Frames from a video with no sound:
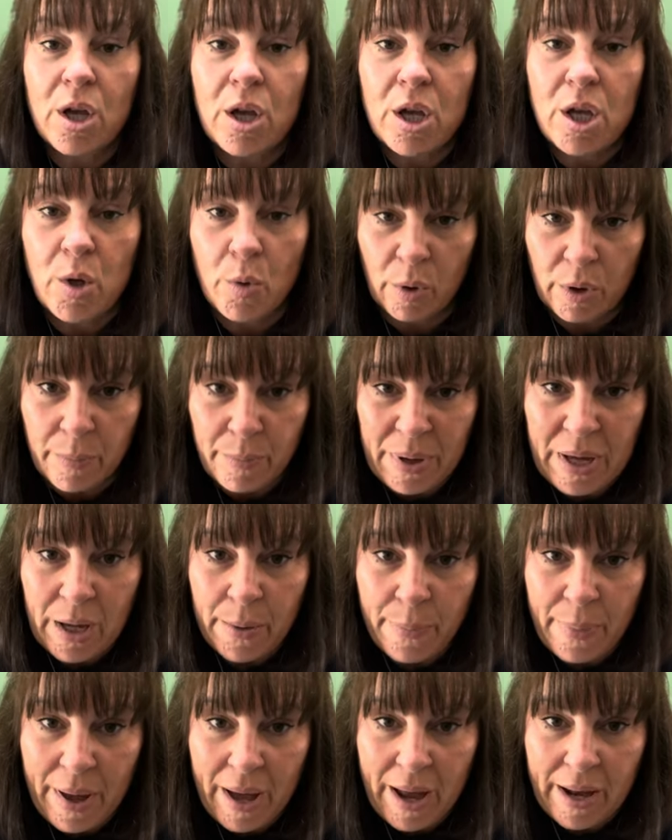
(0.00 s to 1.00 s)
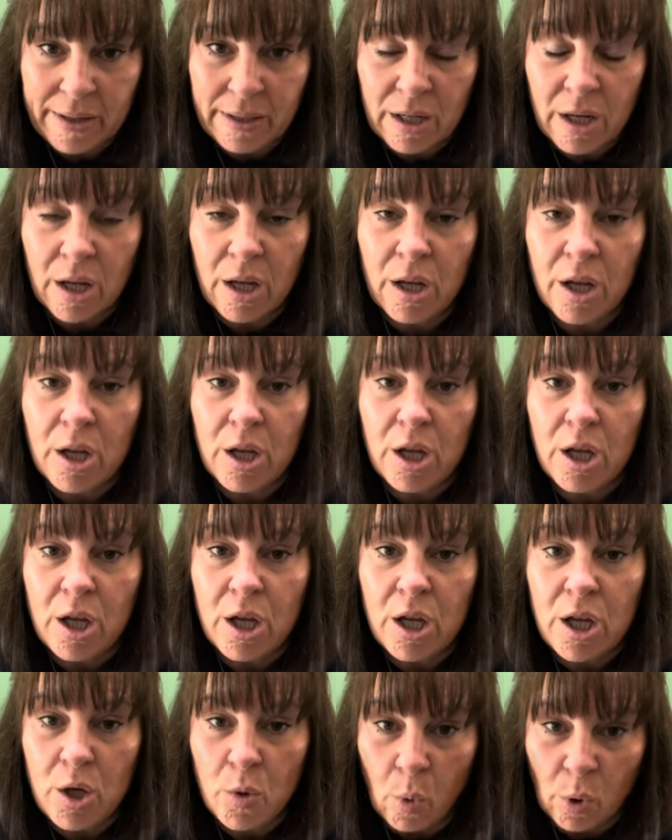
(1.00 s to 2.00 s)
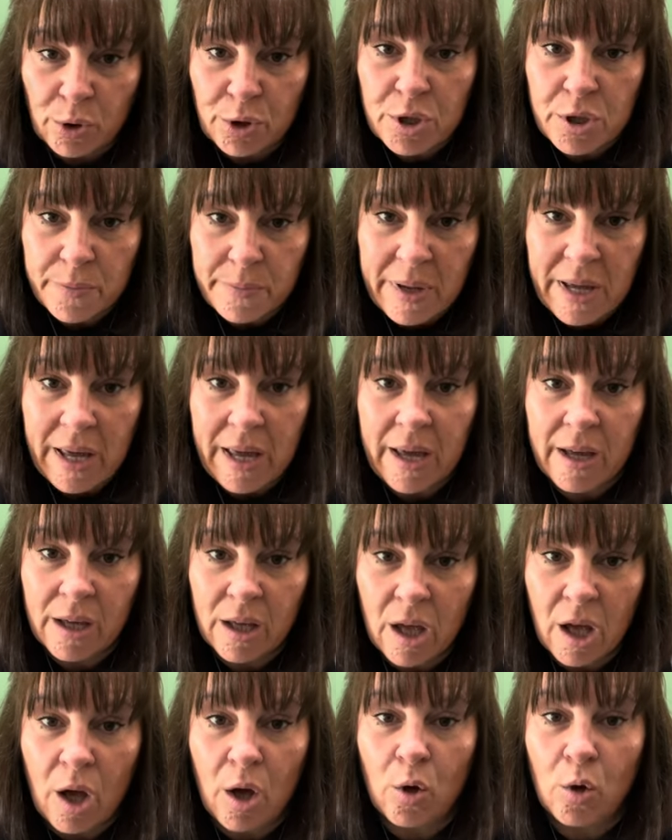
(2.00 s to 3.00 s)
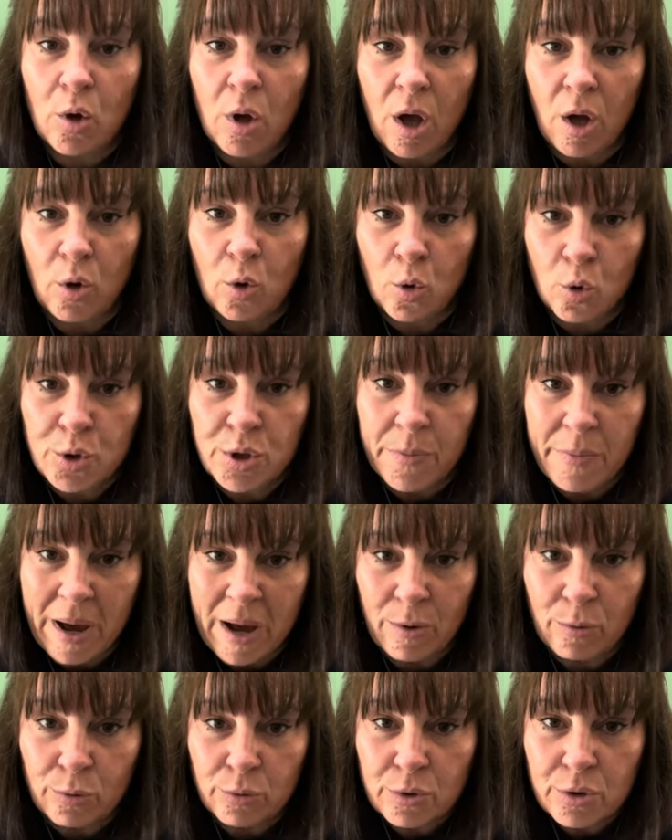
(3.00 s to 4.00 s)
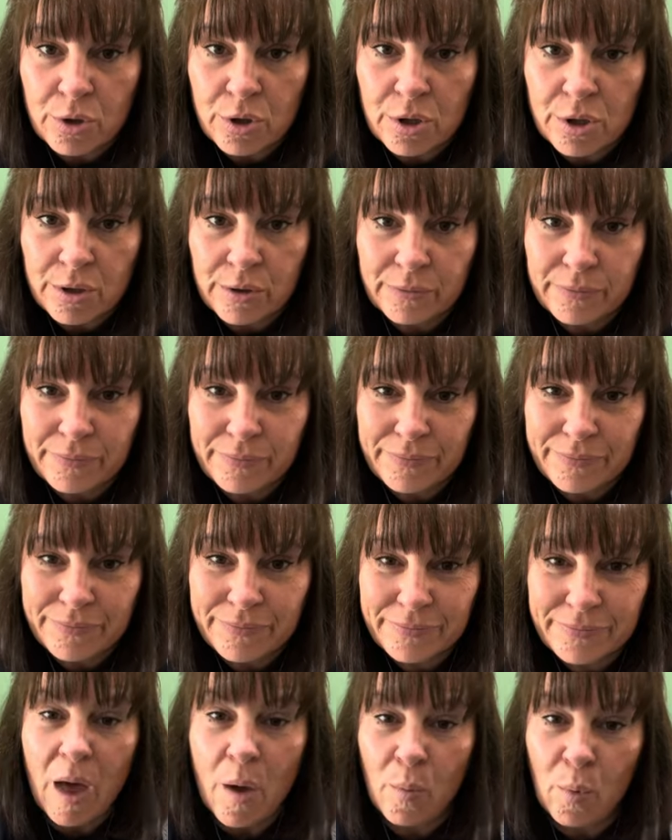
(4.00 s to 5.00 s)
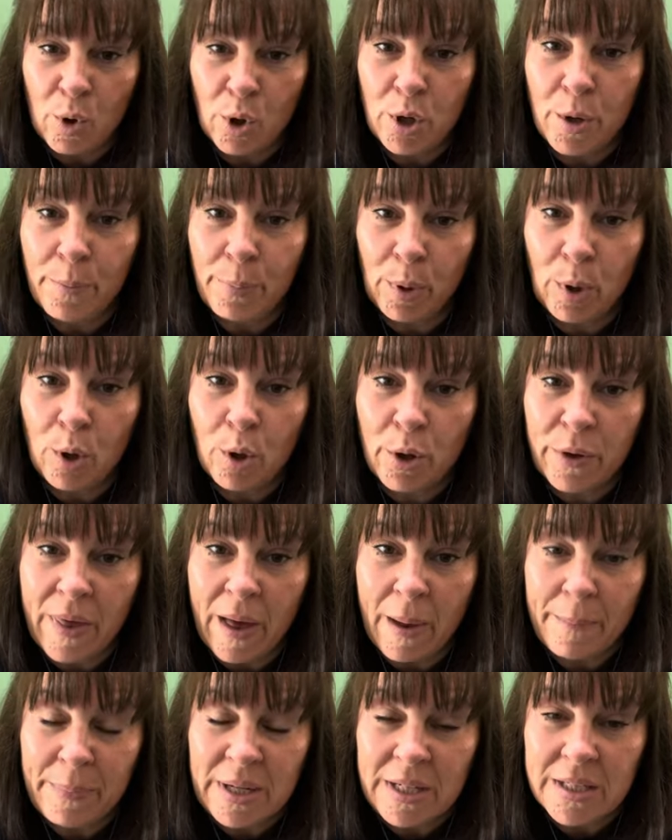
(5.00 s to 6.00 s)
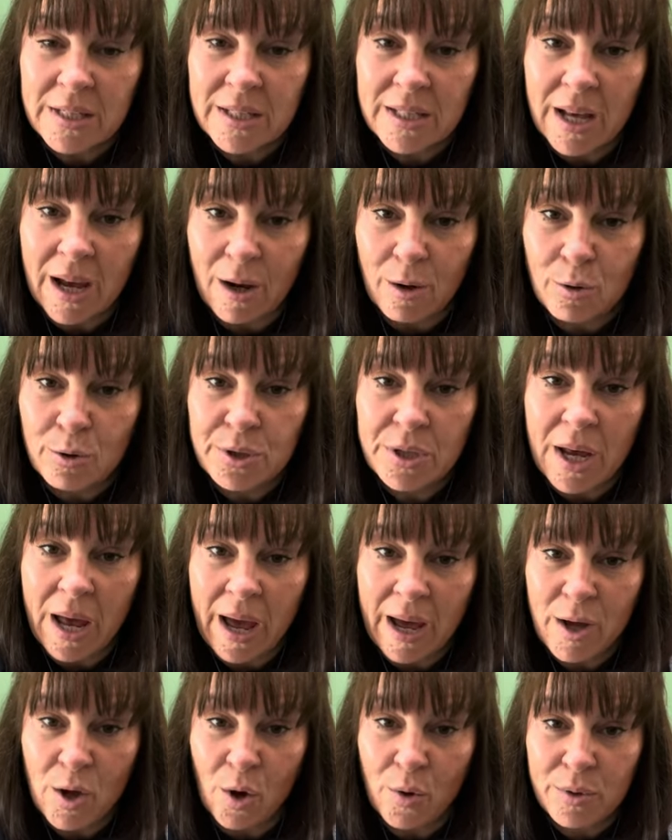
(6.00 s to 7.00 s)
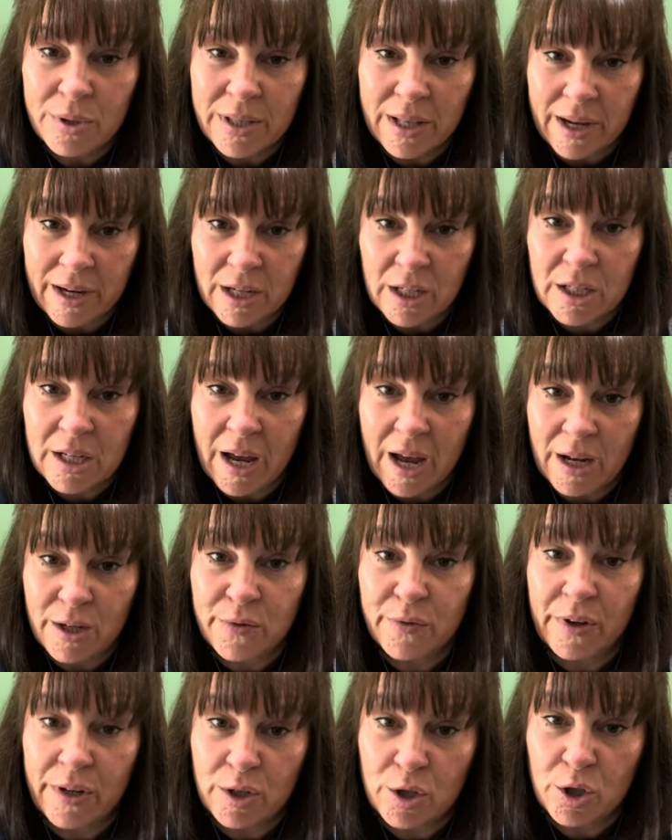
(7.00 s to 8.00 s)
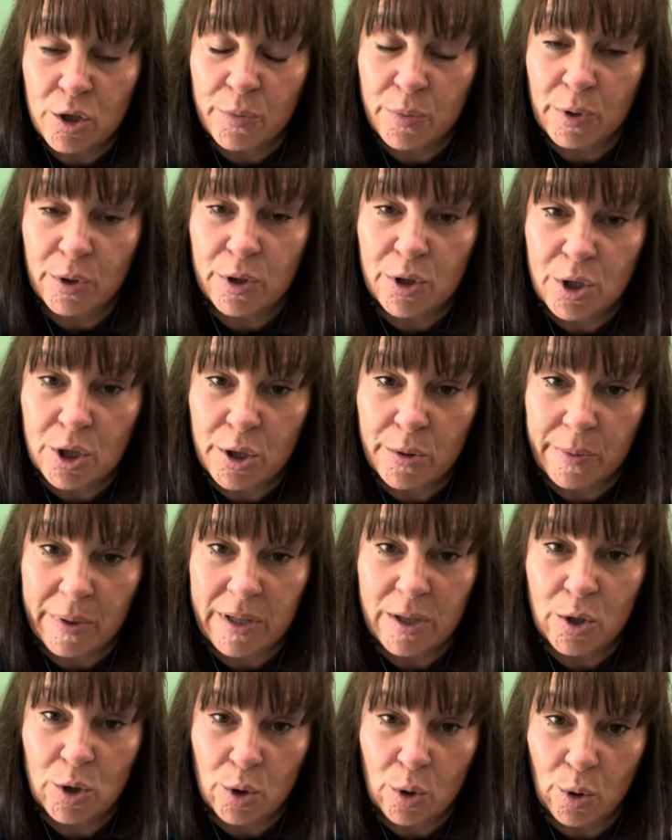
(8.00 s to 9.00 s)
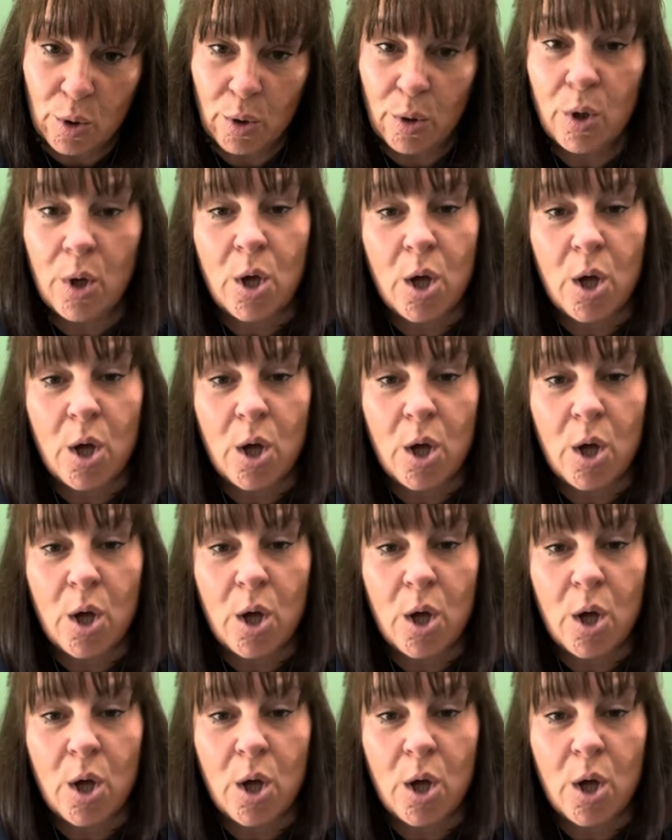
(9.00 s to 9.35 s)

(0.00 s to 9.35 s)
you want a big pan, you want to make a good amount. And we're going to bulk that mince out. I always like to add vegetables to it. So